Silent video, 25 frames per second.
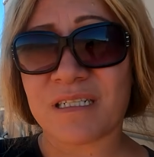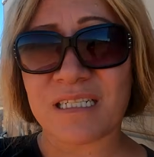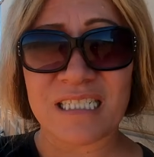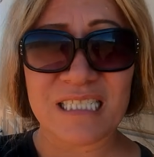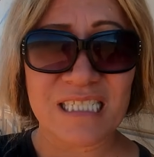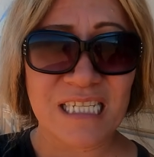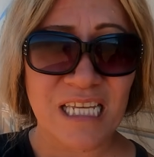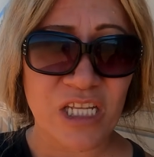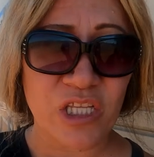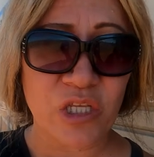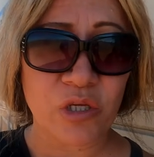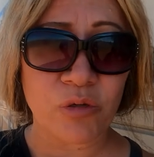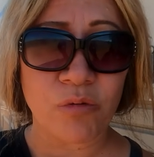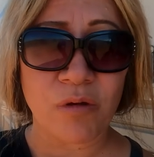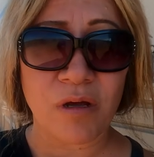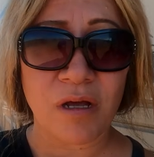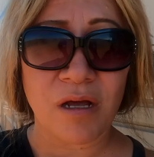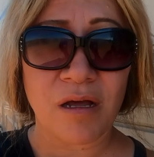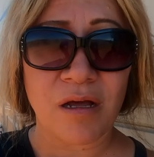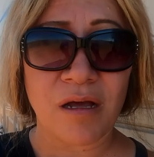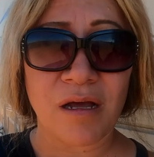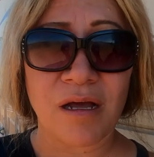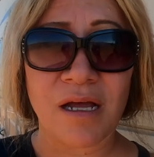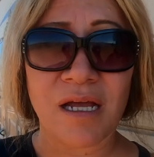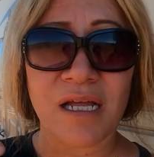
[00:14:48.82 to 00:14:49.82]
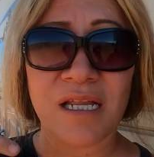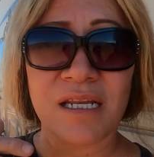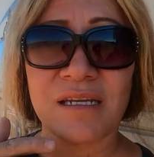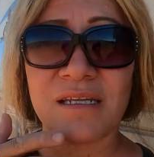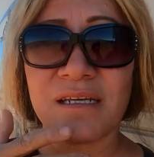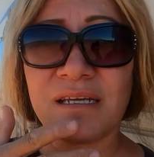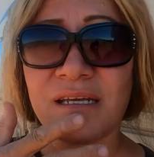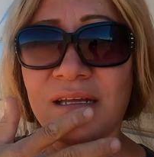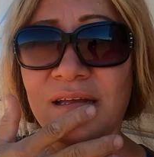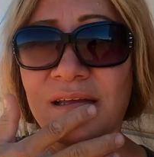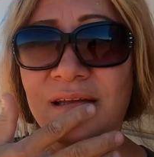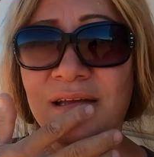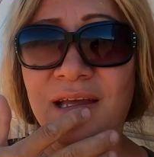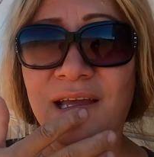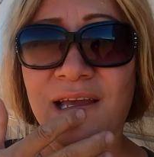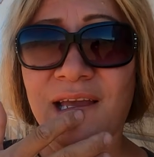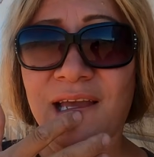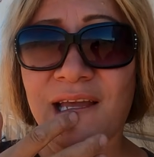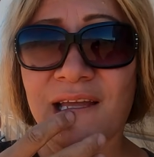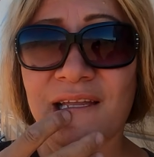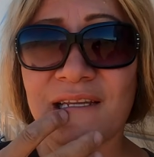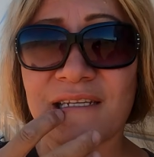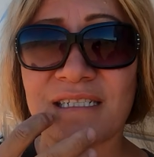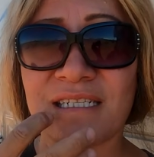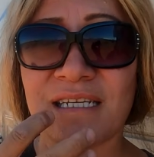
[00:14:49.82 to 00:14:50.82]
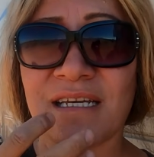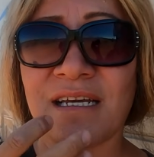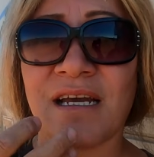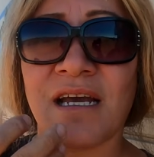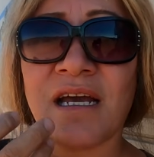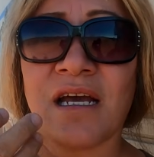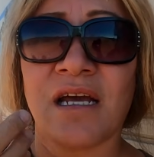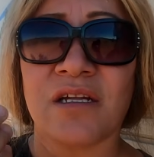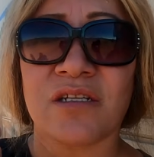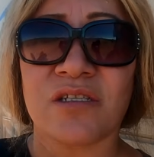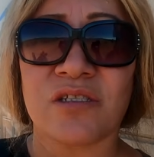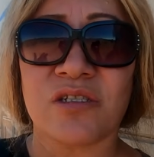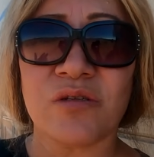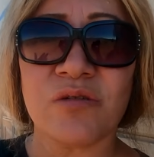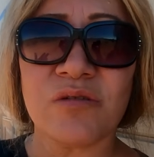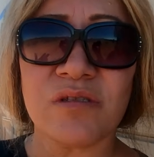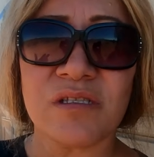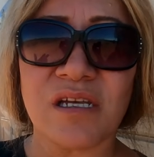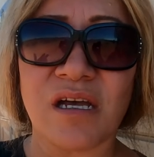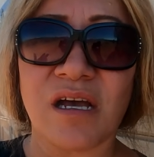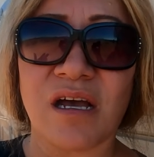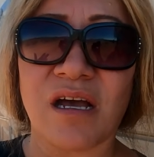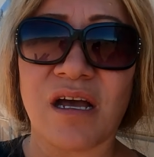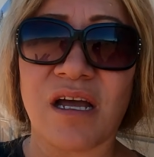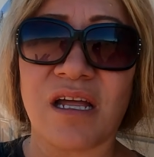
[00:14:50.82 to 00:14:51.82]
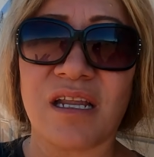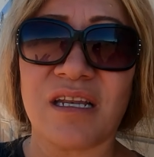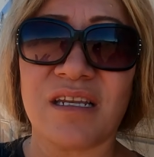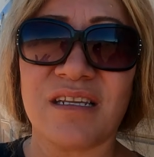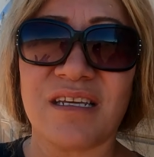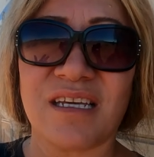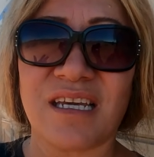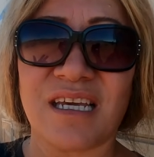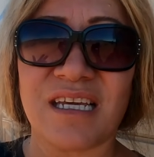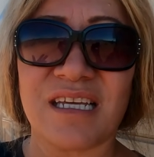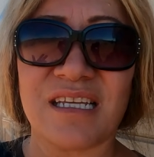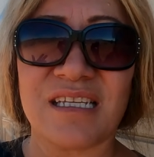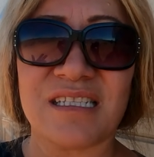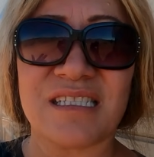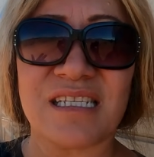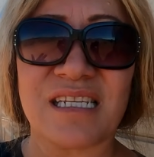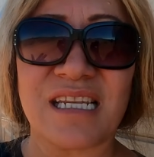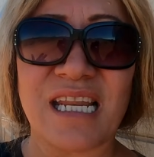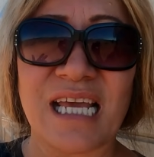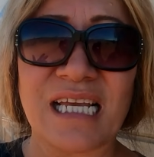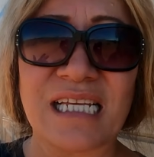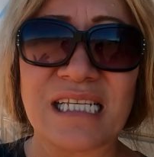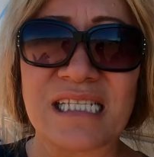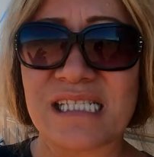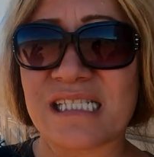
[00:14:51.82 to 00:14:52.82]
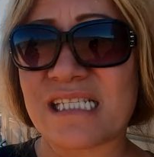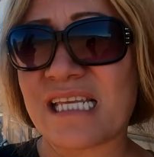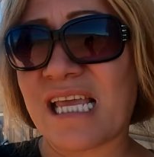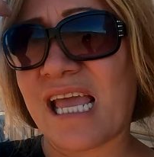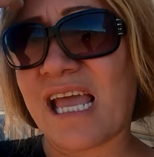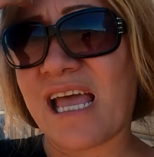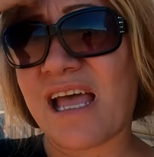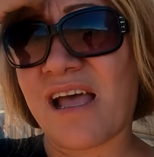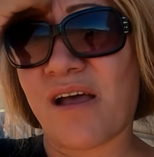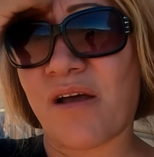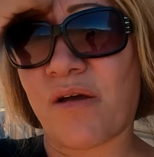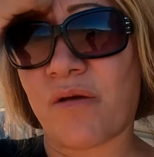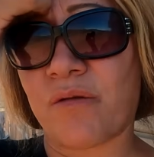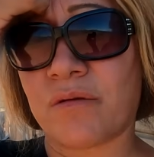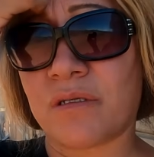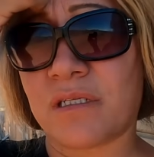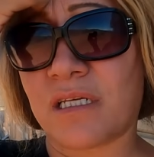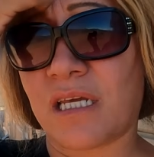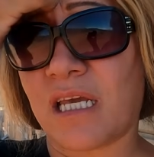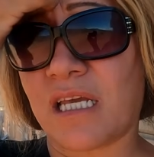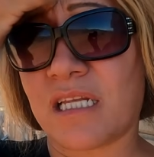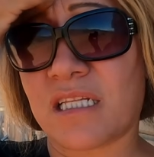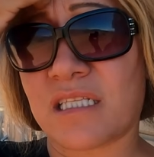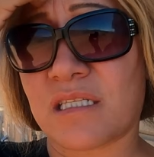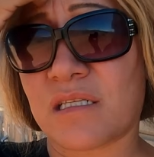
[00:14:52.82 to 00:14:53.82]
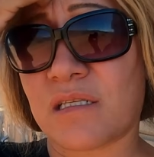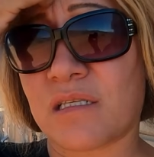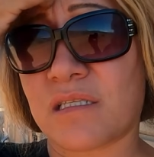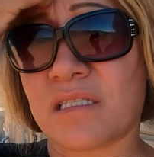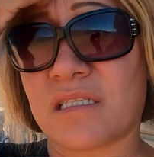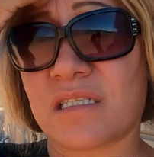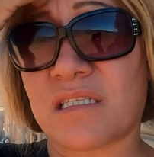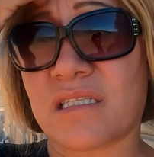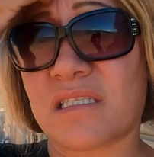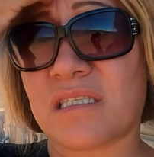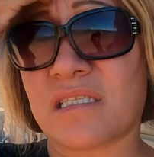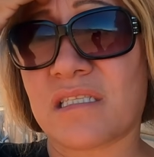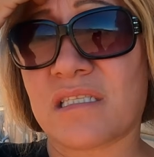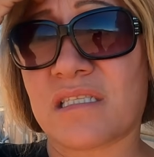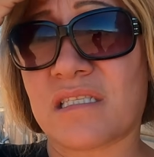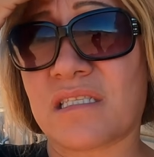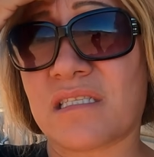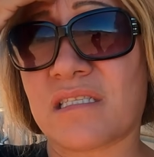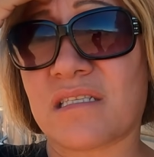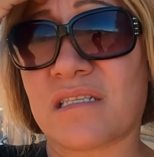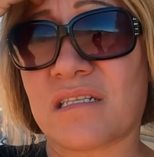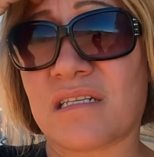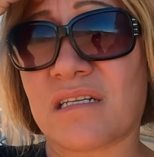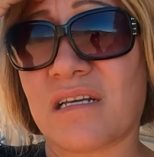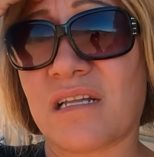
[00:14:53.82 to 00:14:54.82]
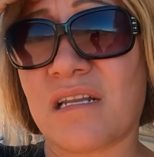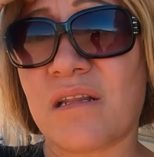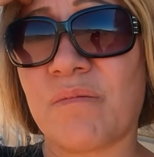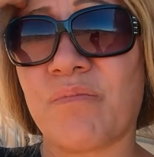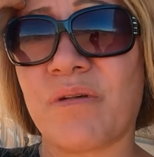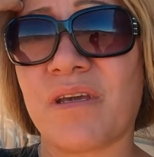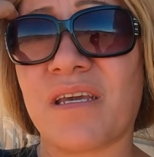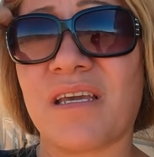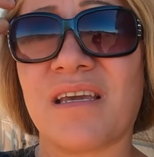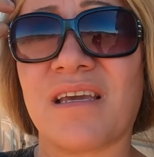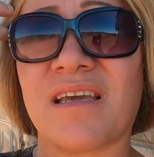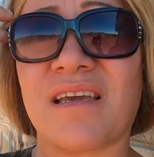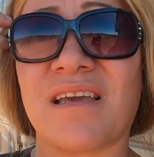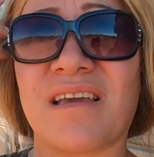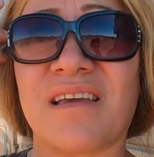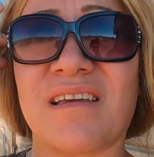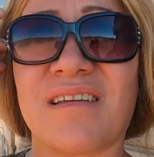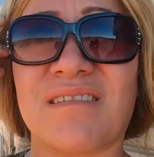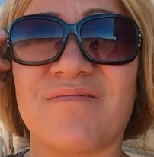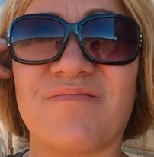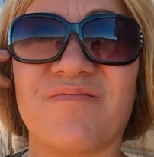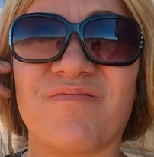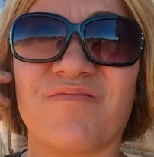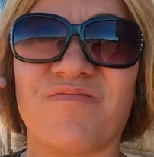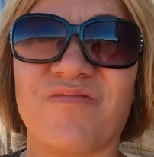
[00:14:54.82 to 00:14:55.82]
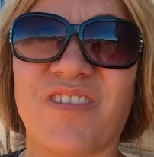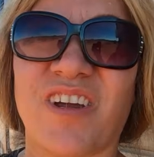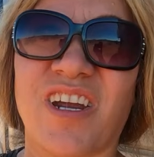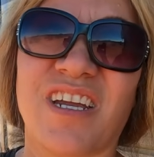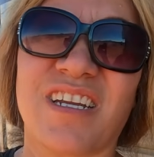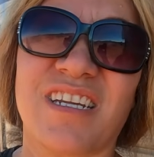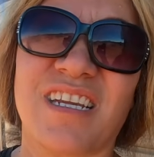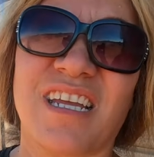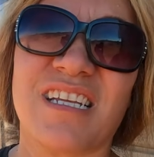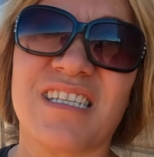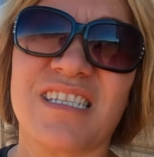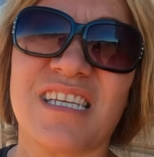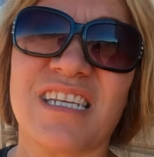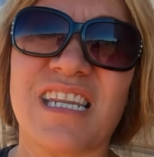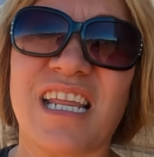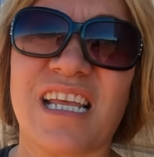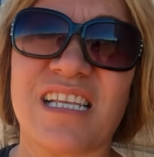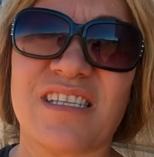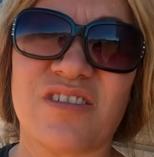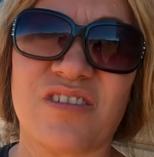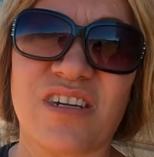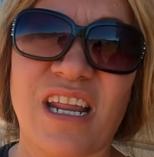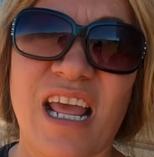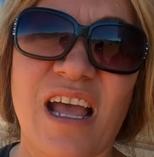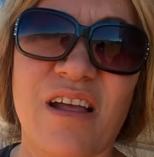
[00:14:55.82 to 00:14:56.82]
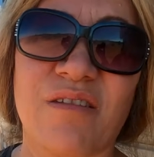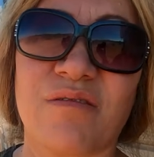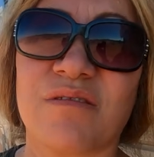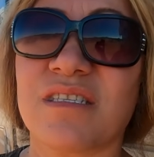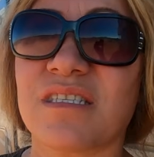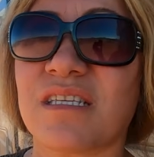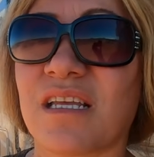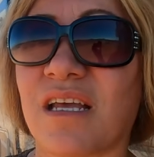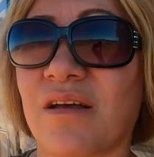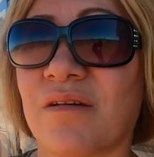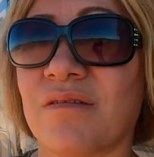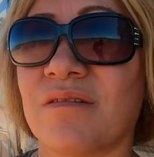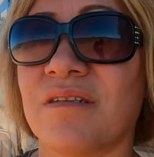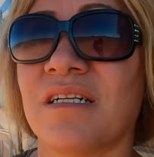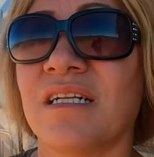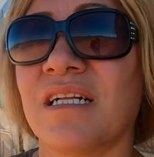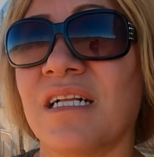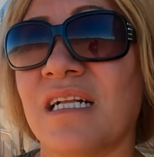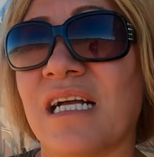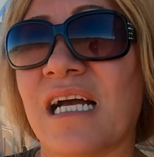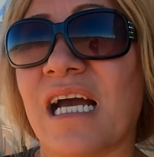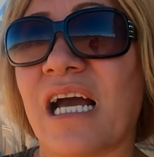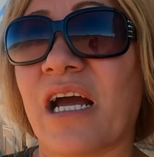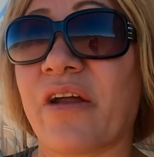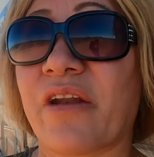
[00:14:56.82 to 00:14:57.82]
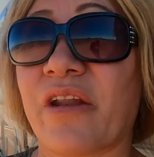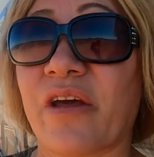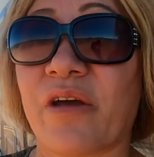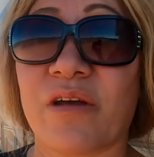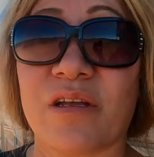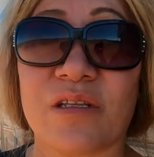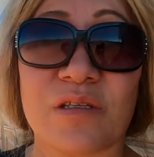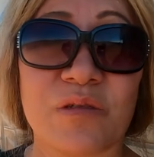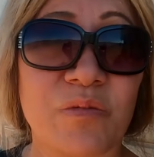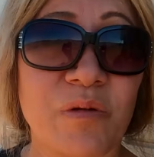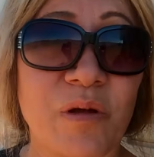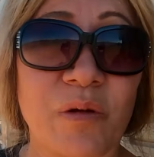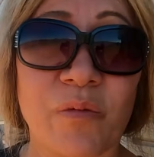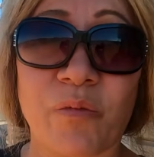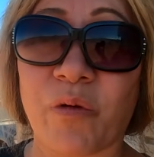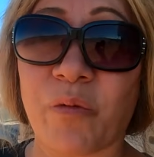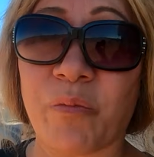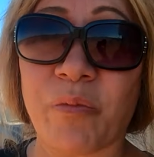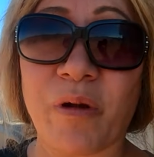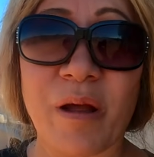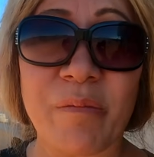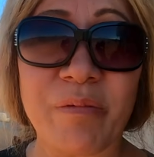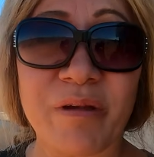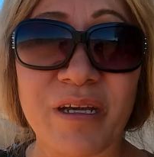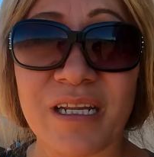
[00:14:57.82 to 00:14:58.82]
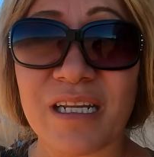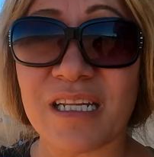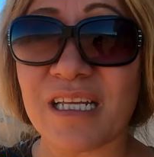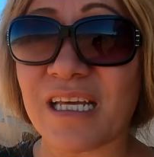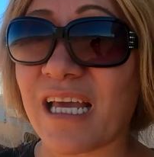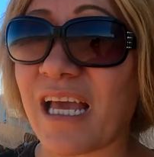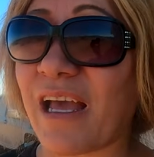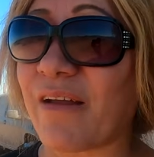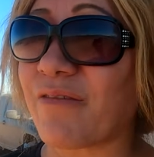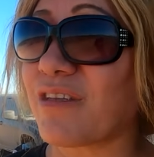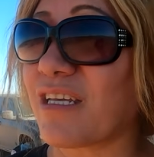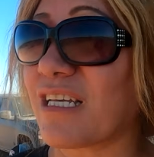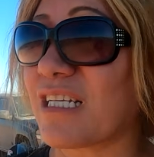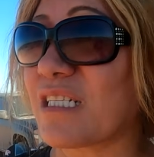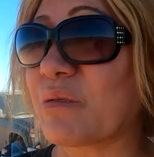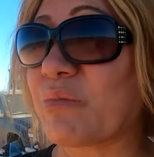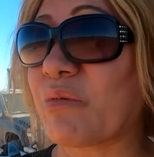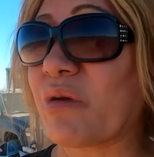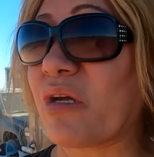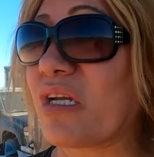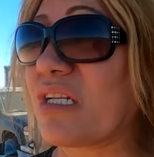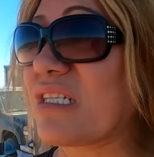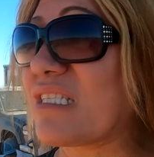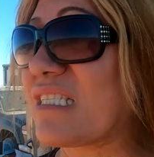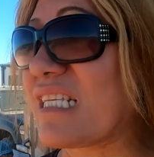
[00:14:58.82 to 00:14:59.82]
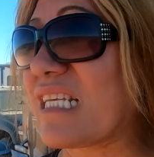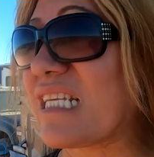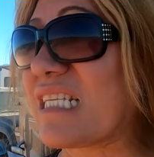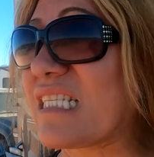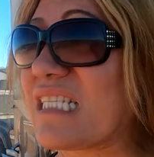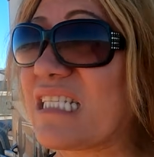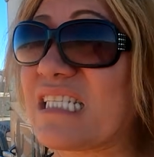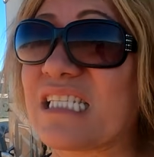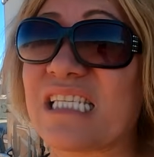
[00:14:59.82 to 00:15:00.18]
continue on. And Tucson is the next town. It's gonna be very, it's a desert town, so I don't know. It's pro we're probably gonna have to experience this